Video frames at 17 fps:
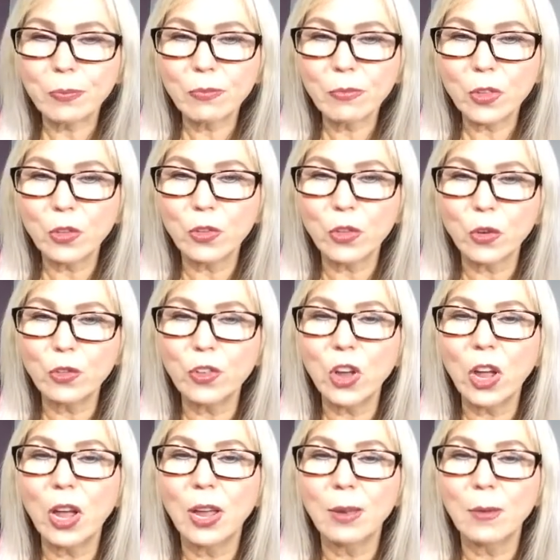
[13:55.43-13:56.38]
So
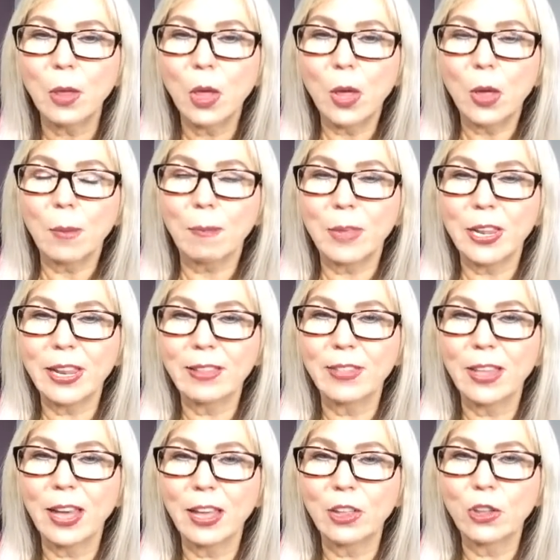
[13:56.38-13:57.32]
John,
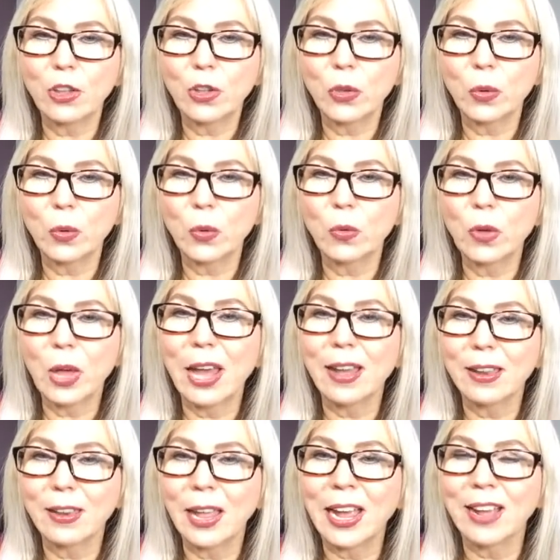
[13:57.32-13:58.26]
meaning that you
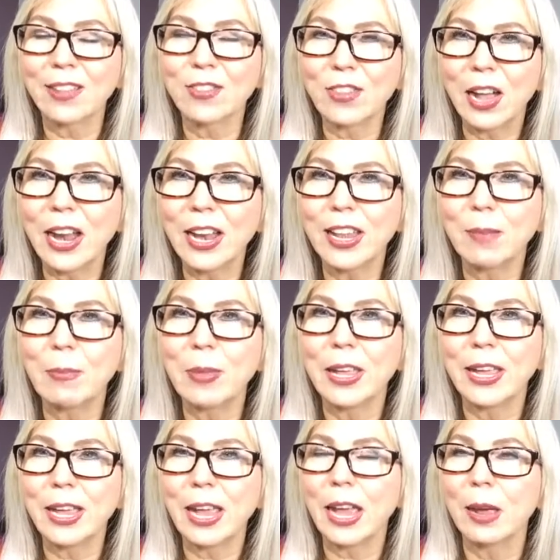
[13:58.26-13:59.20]
had anxiety
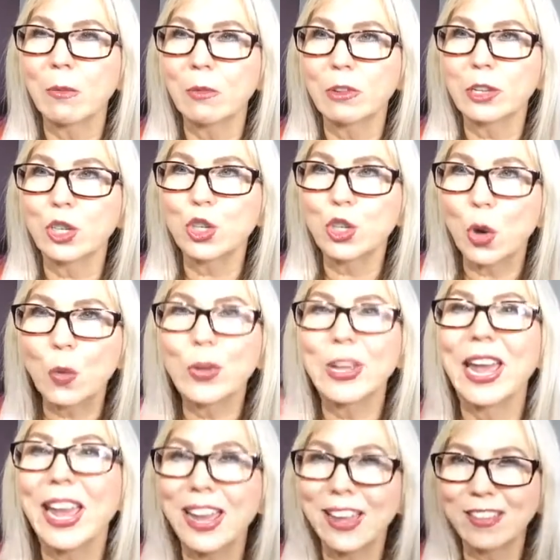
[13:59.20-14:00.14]
being able to
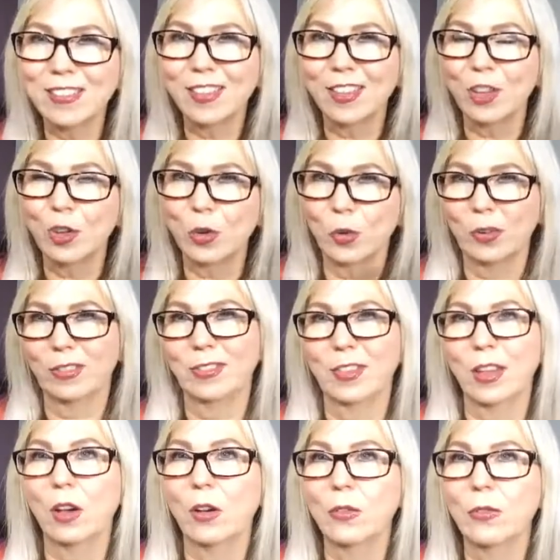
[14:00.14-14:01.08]
showcase
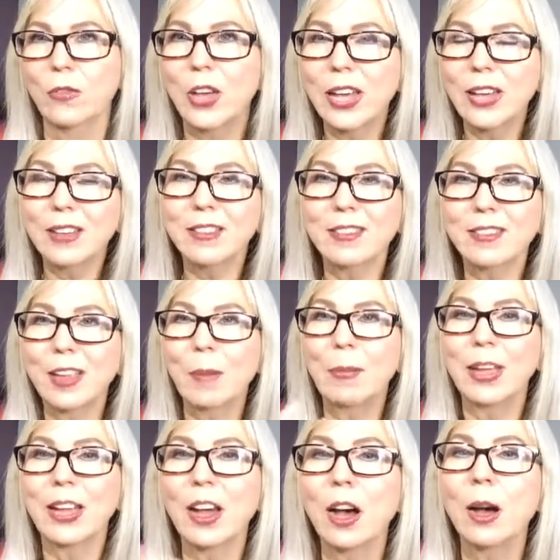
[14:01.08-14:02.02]
yourself,
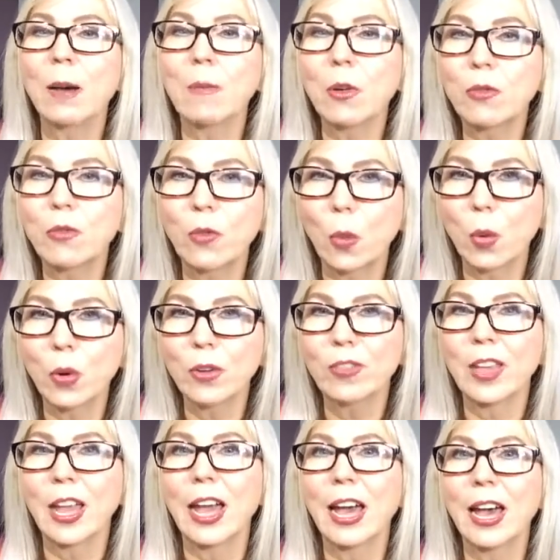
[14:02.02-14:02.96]
stepping up for
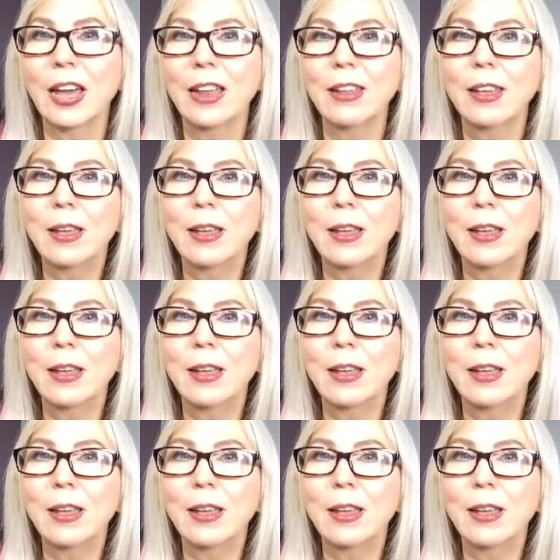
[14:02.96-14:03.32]
dad,